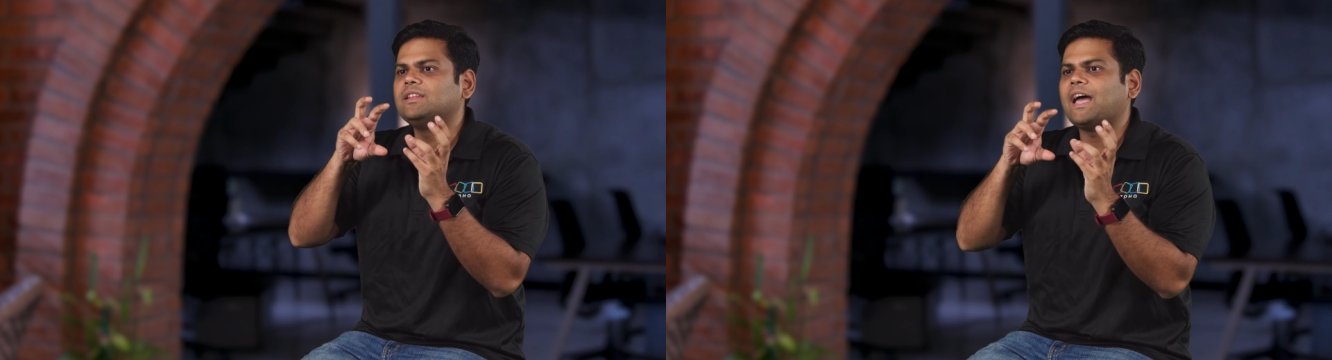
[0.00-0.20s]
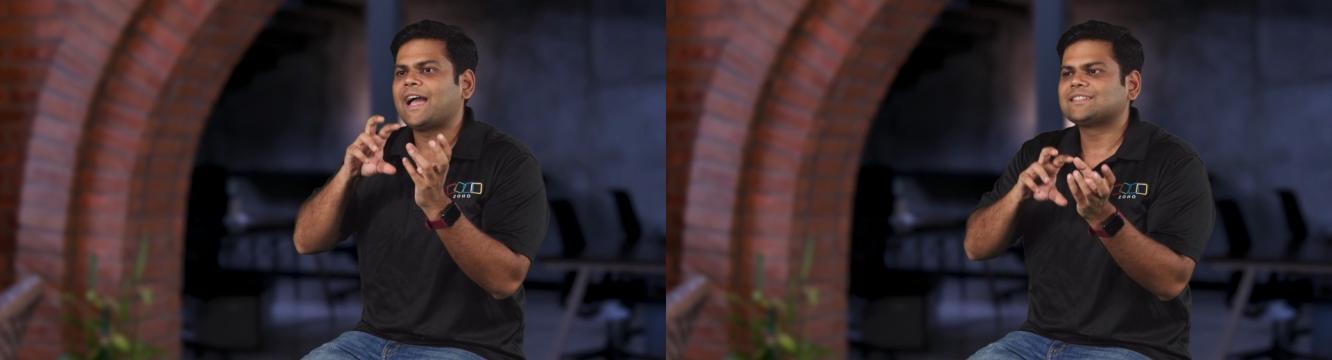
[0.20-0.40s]

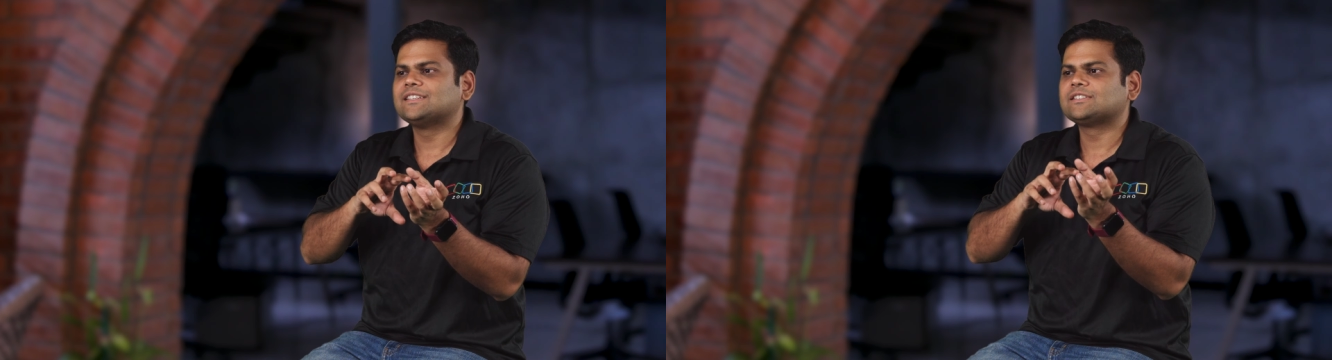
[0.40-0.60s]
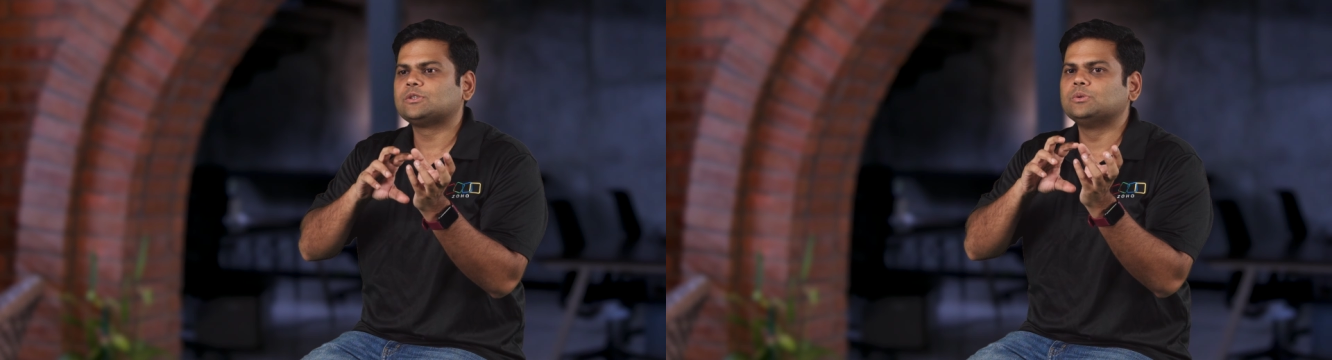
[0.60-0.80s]

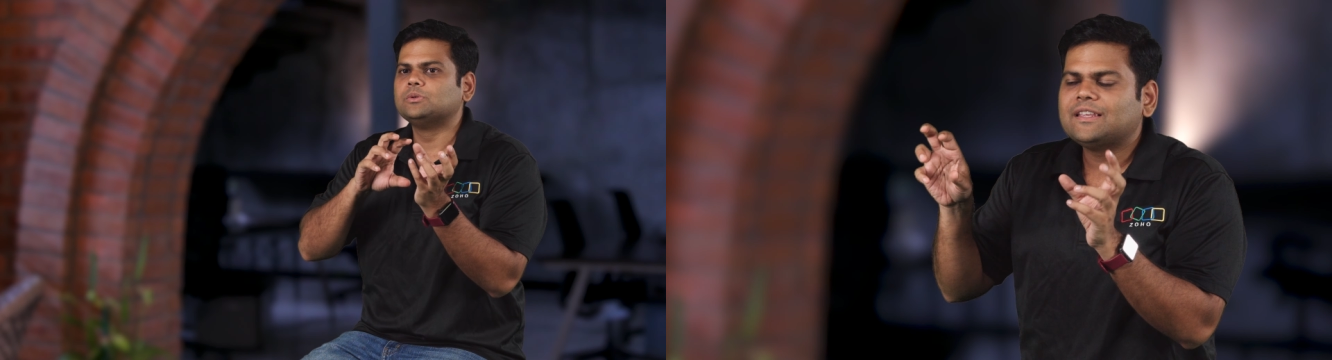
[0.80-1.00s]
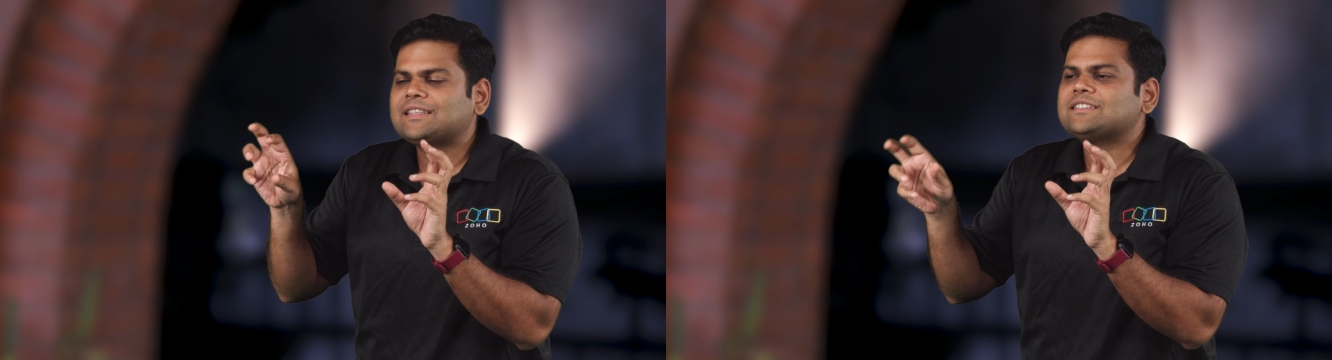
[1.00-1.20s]
access to
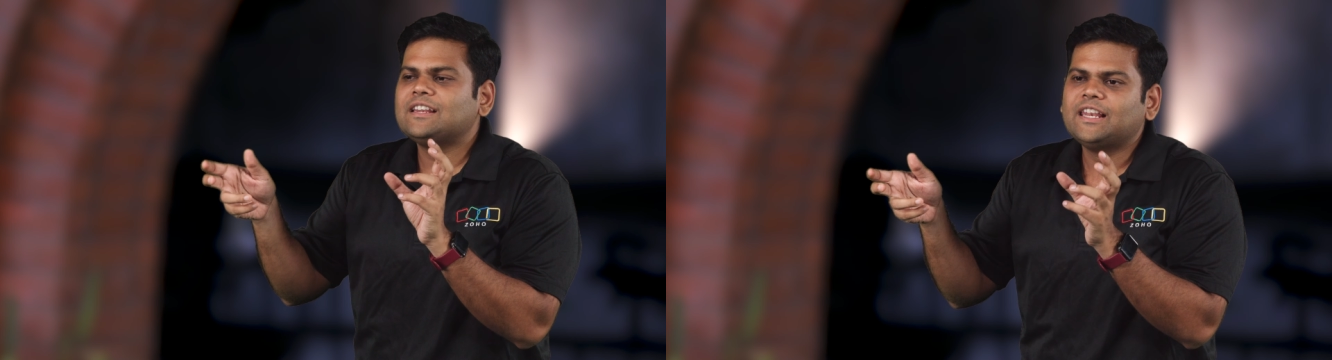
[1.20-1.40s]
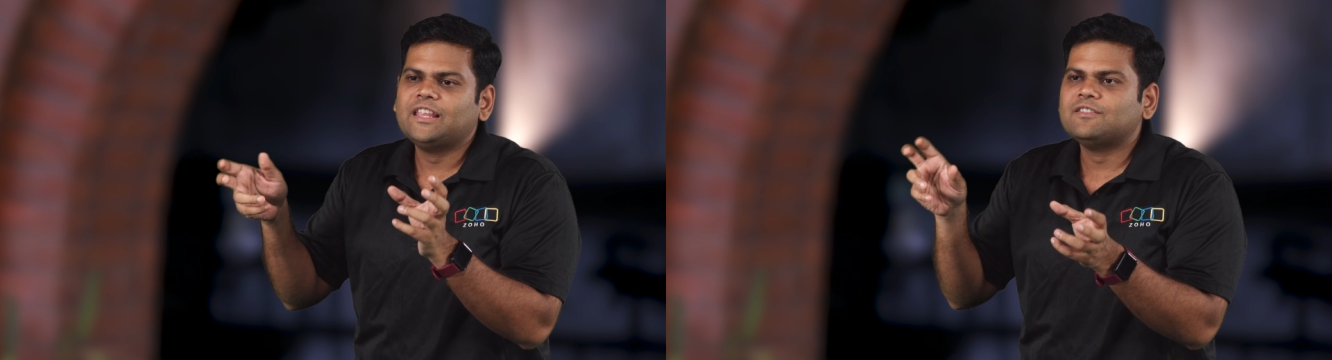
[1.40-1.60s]

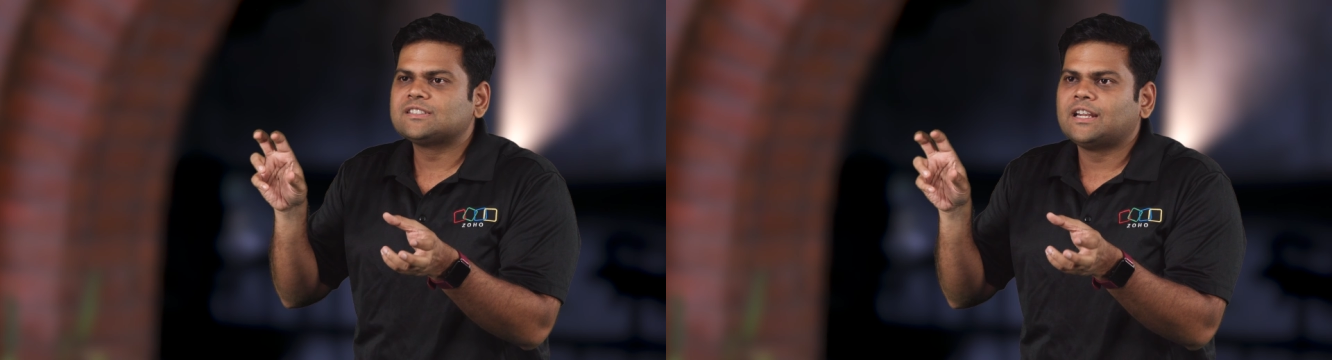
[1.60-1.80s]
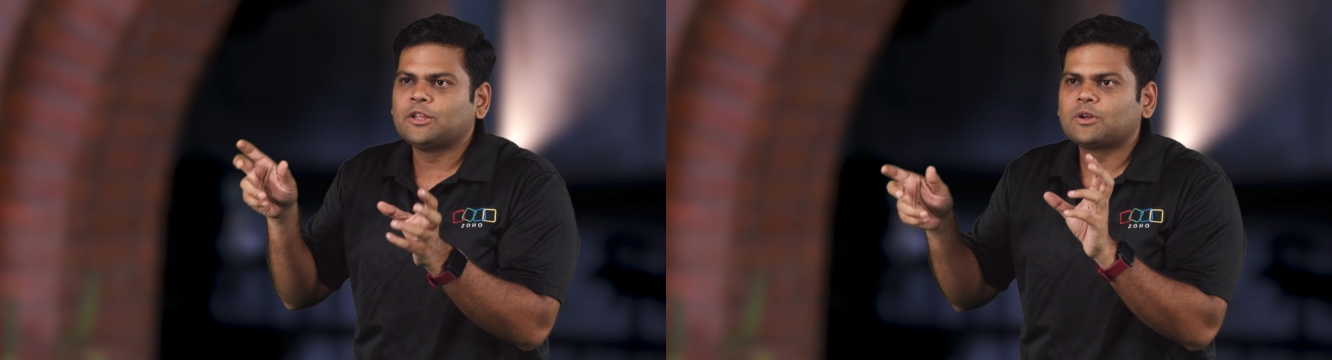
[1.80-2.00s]
essentially levers
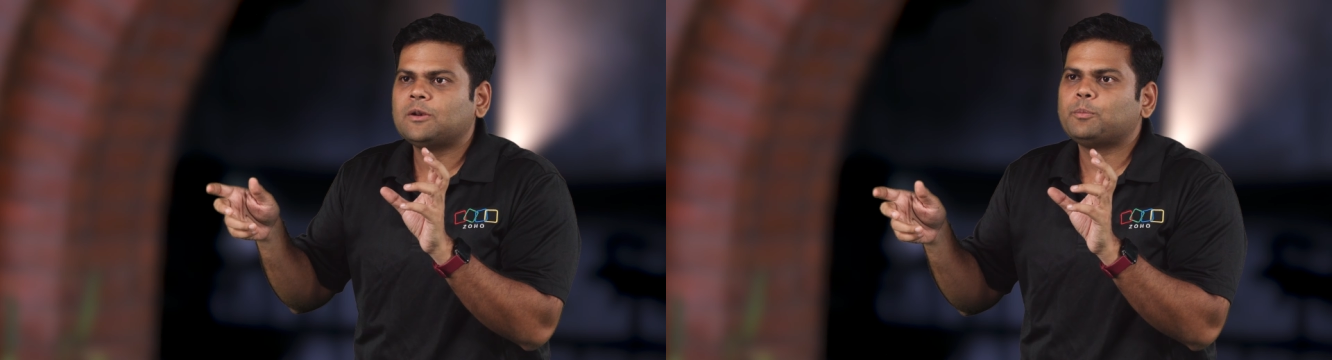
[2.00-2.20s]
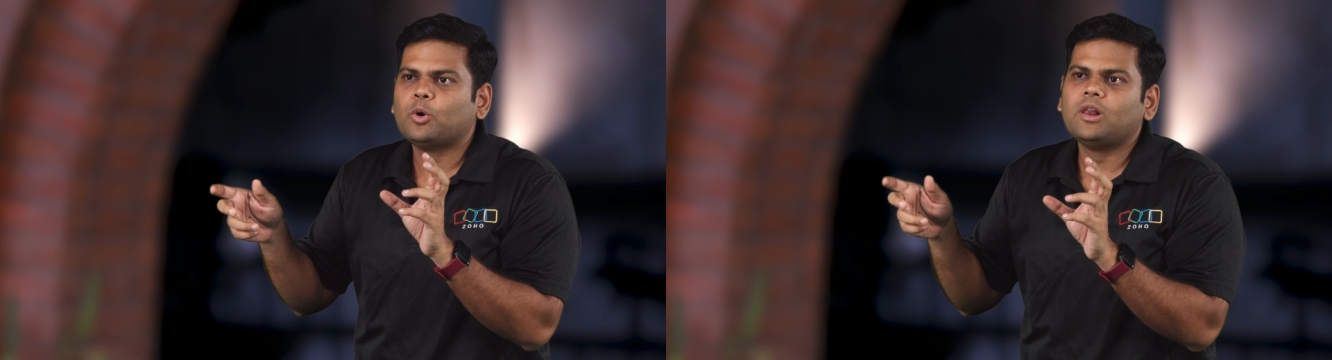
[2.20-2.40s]
that you
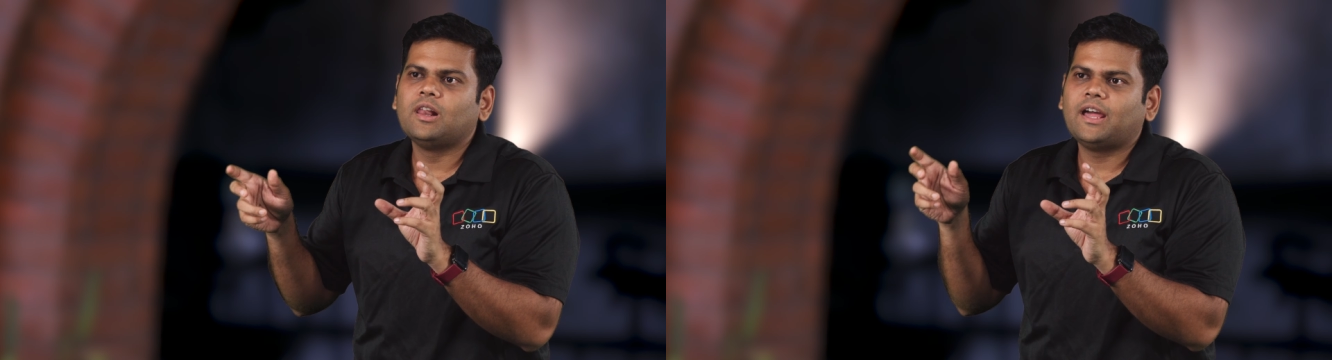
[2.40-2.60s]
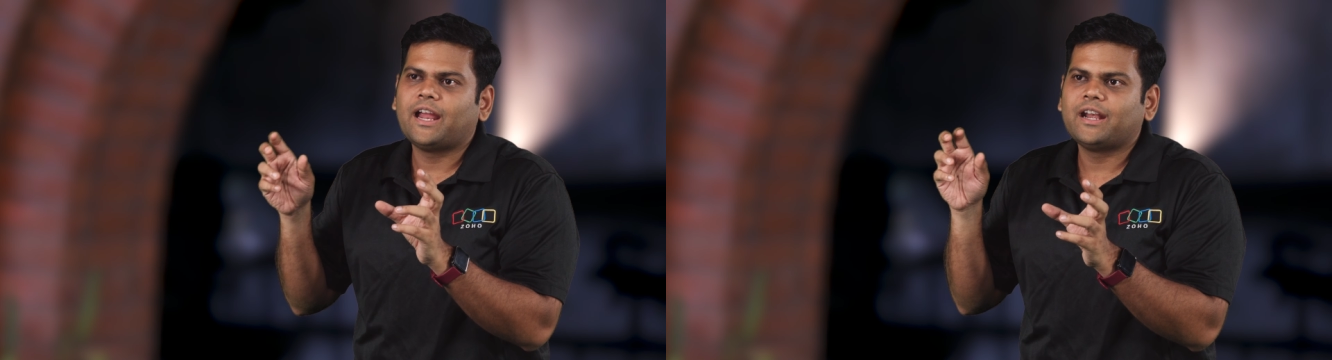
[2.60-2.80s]
can
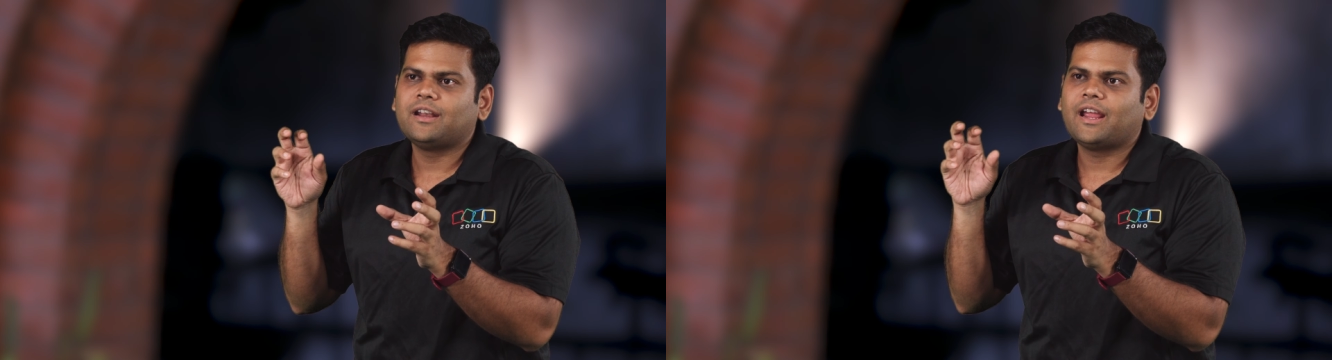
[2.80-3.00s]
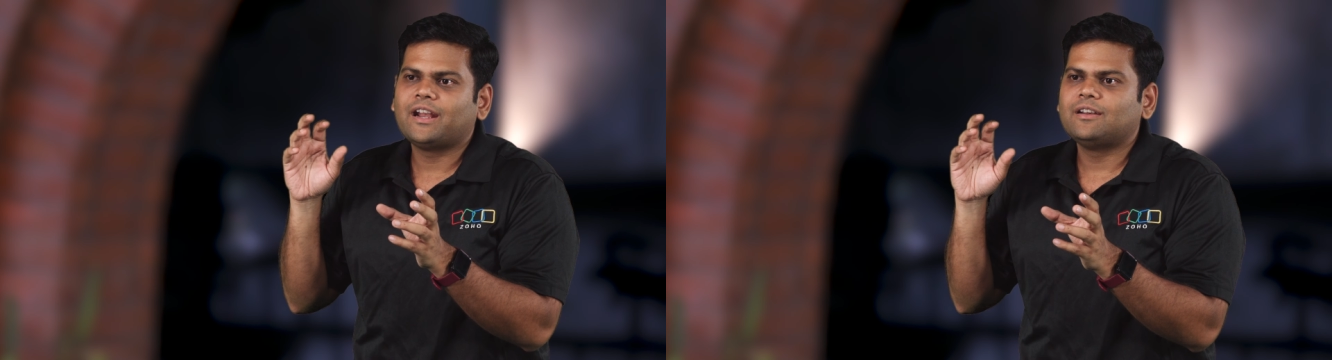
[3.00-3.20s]
pull
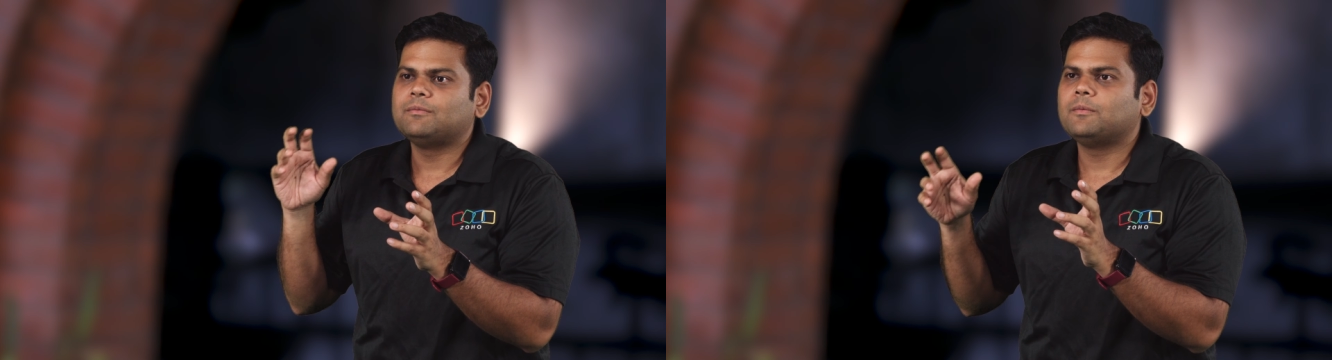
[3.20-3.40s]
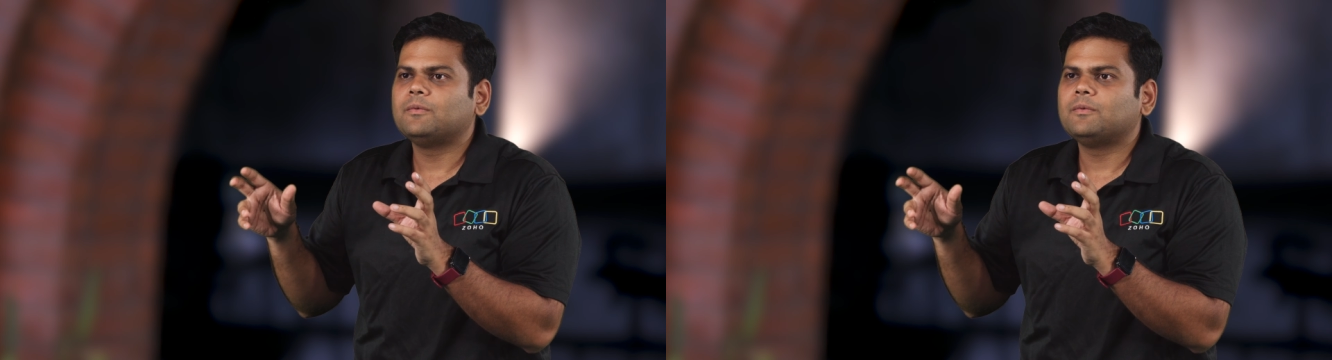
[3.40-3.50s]
and